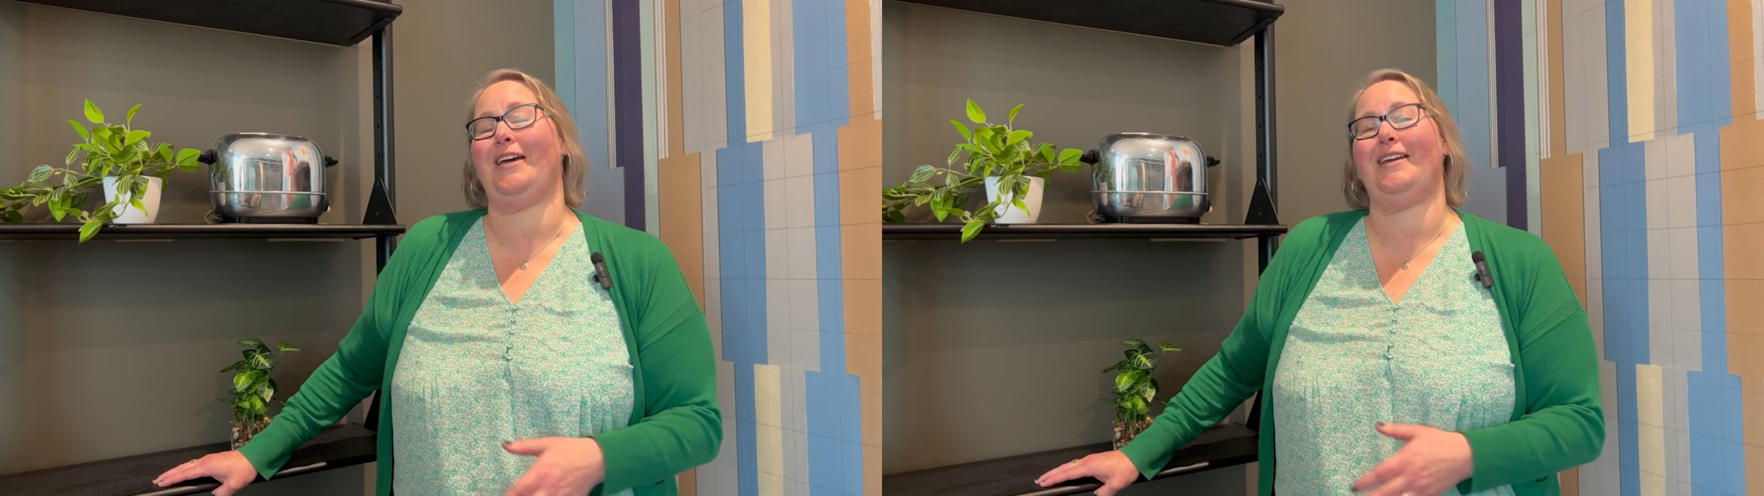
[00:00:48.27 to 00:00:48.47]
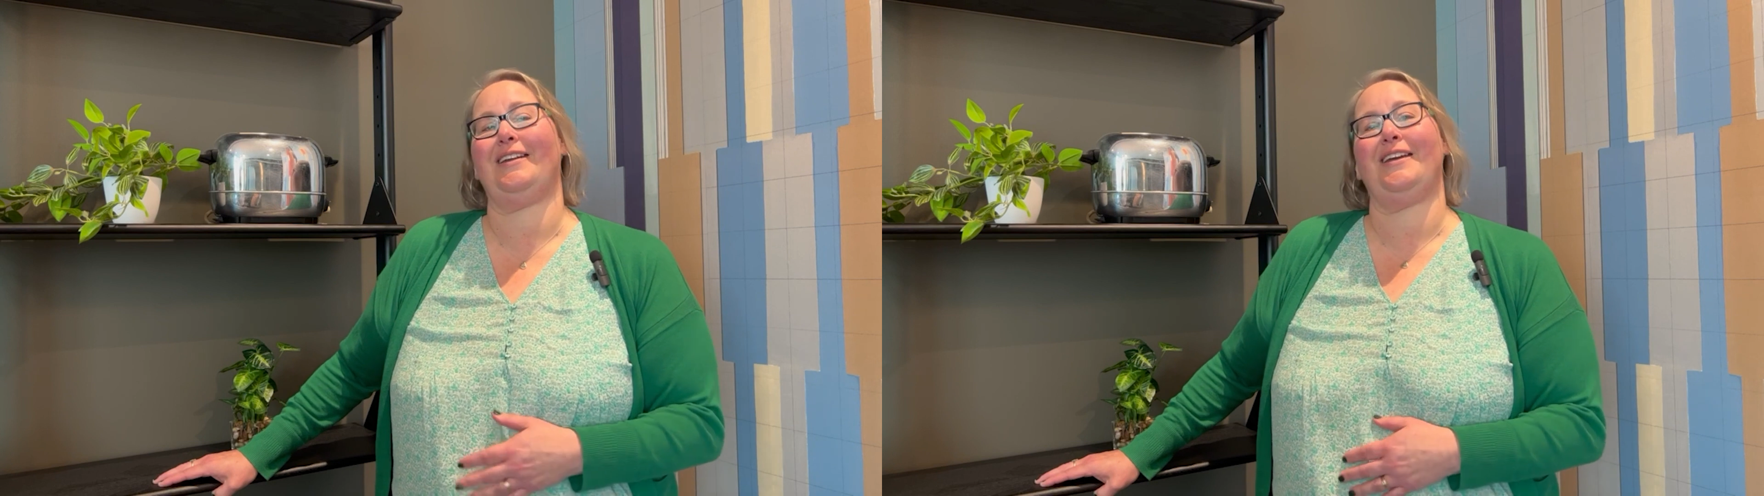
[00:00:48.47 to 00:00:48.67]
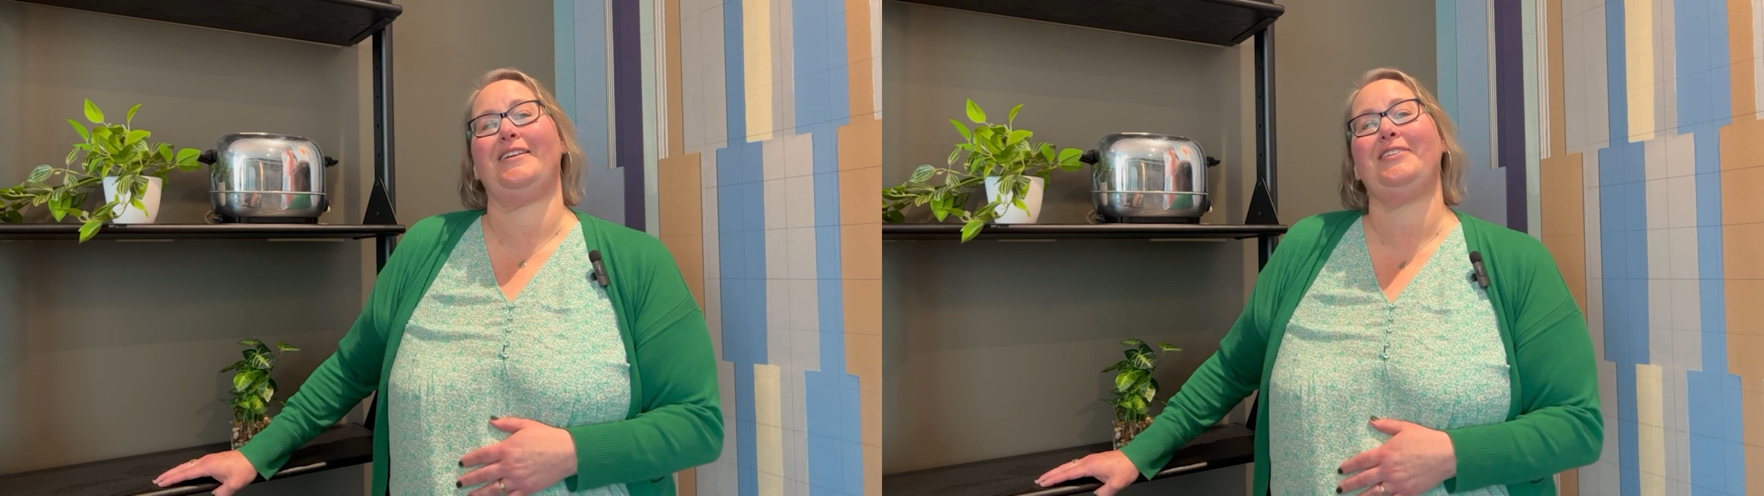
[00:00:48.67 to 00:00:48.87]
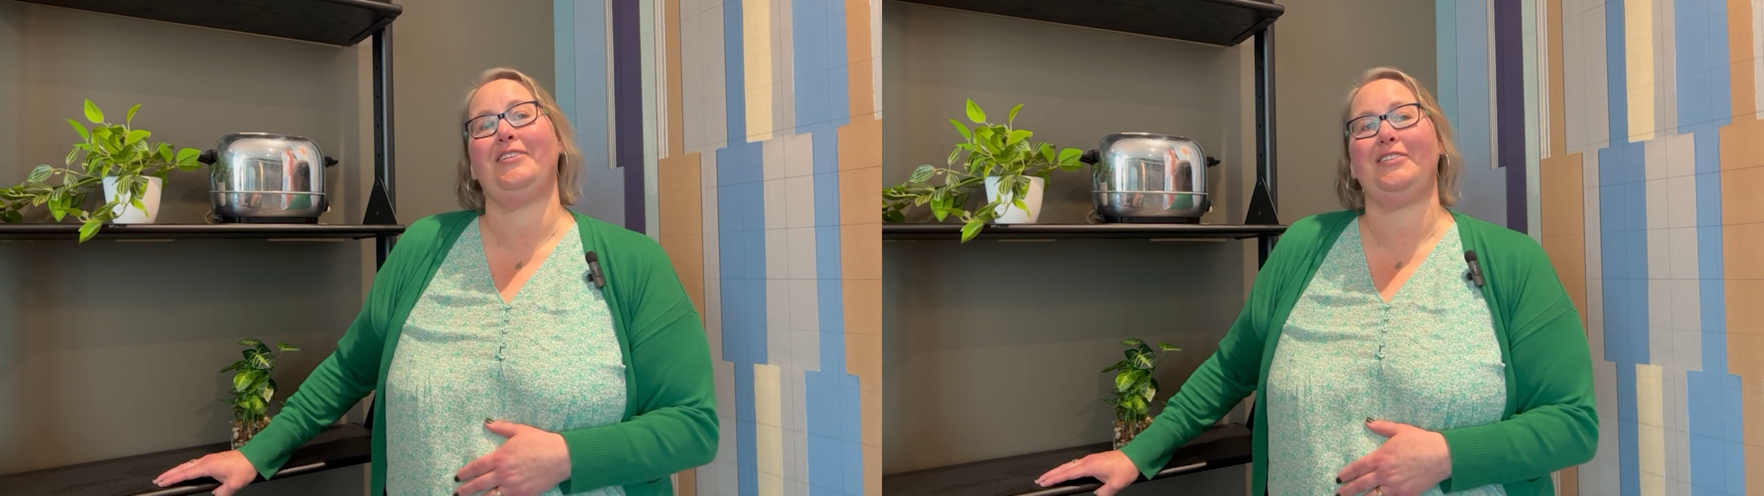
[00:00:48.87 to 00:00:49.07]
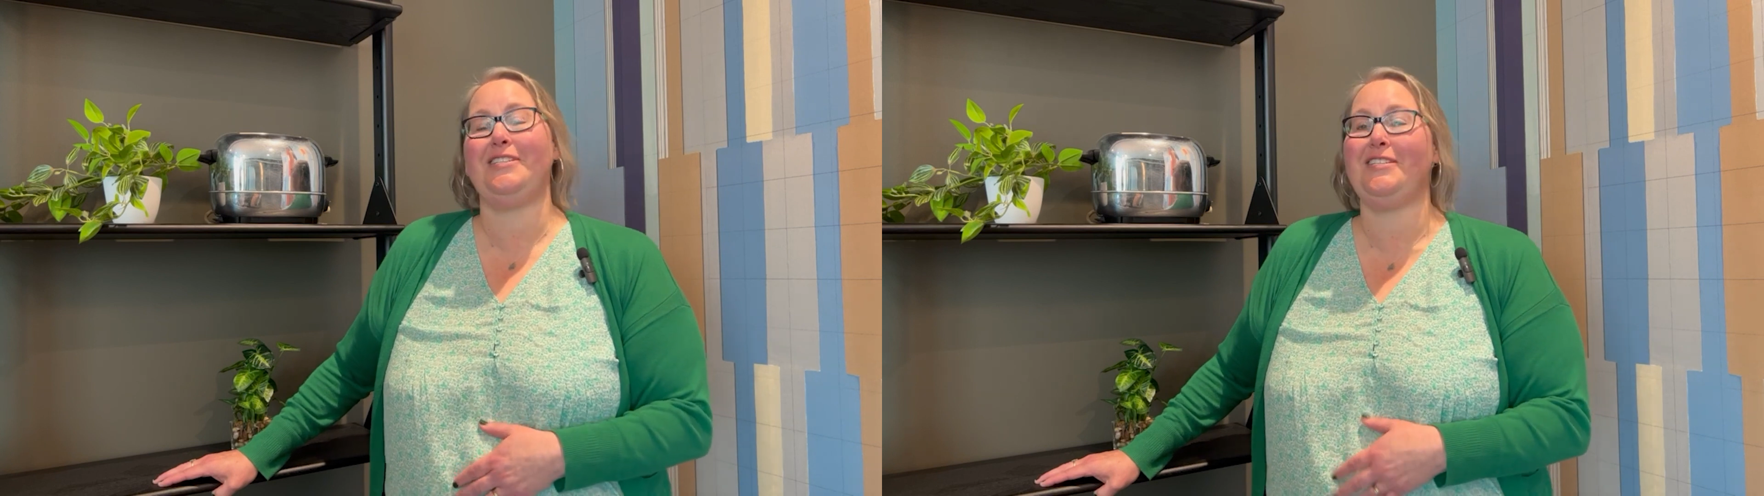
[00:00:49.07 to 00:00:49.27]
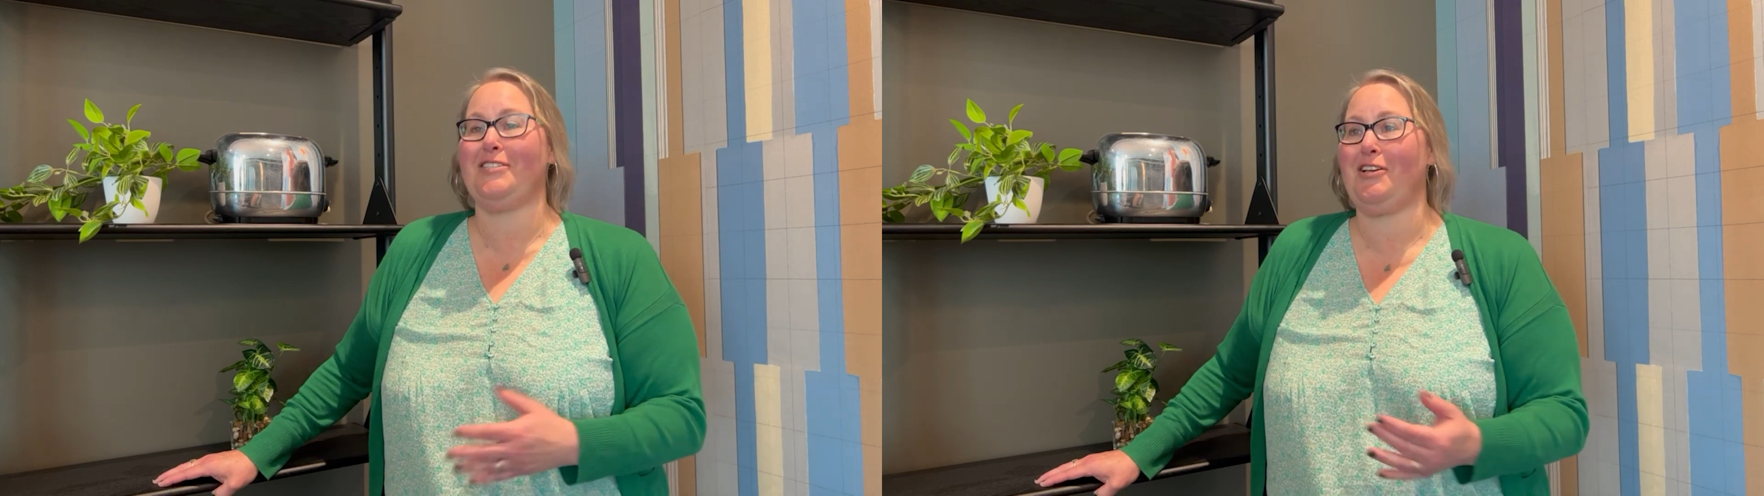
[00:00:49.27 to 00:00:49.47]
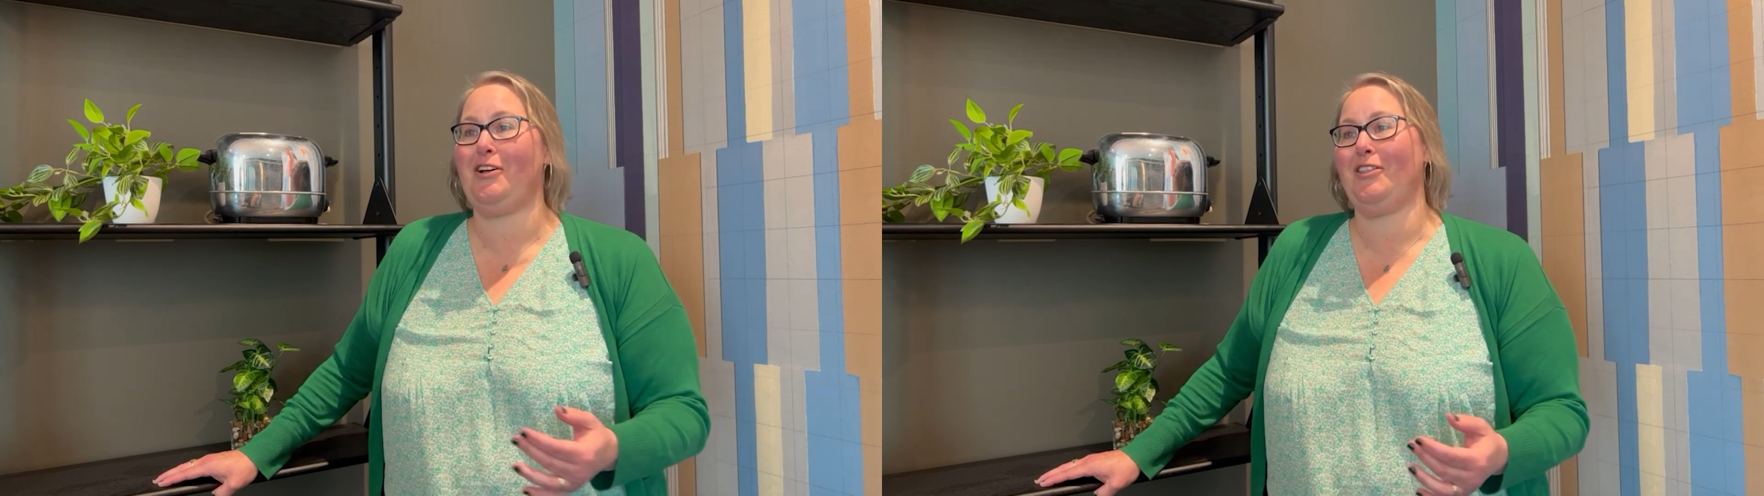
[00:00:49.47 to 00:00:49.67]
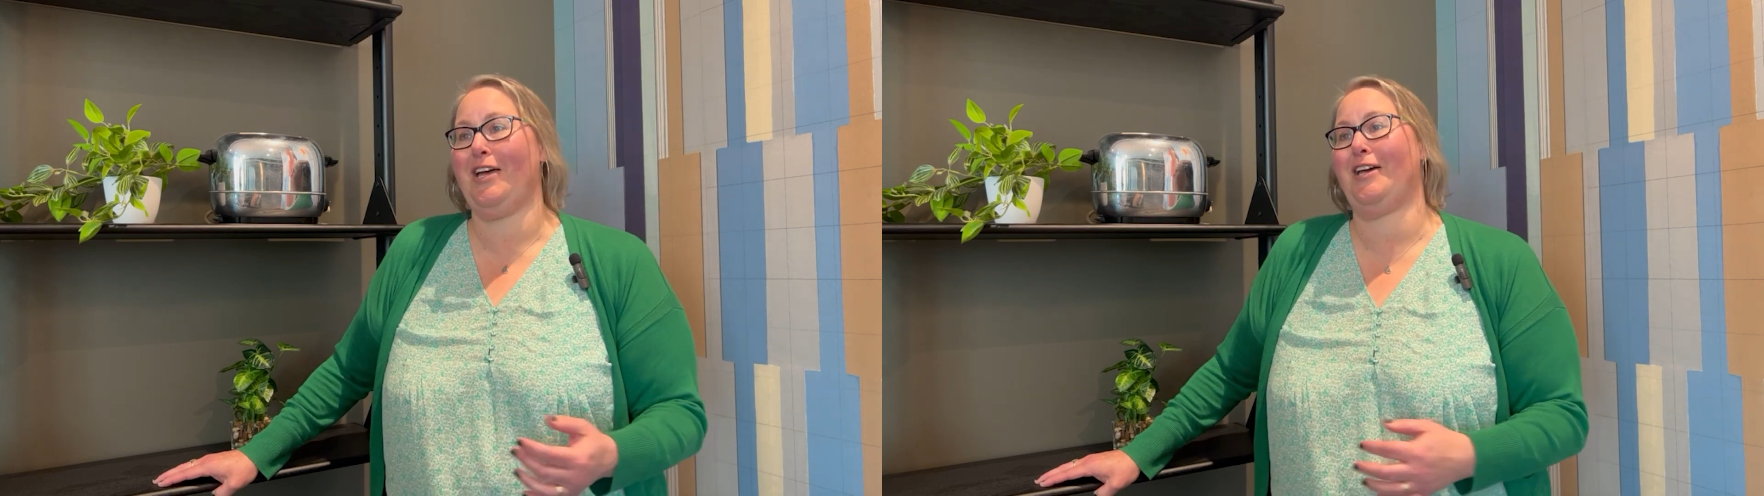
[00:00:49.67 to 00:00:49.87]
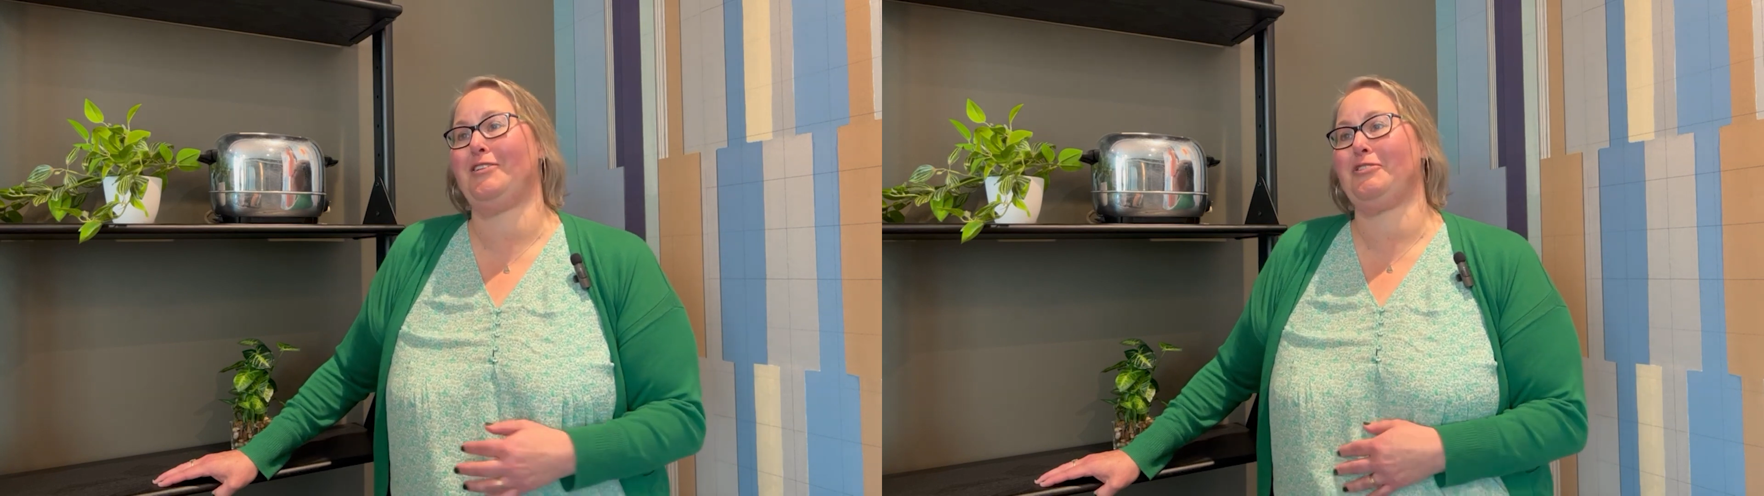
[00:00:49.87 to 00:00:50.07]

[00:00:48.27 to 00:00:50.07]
And I listened to all that